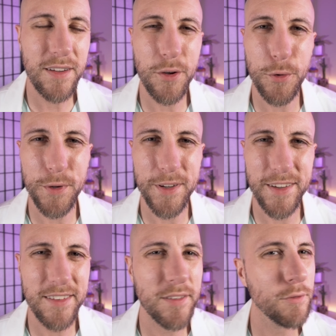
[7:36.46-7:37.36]

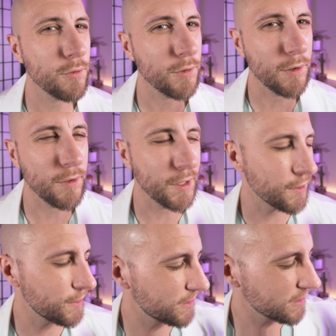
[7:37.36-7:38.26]
Coconut, very
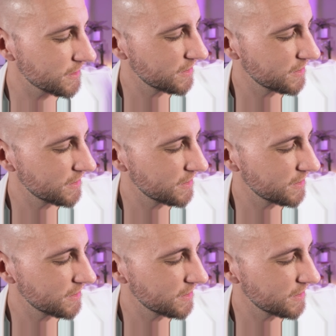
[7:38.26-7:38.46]
good.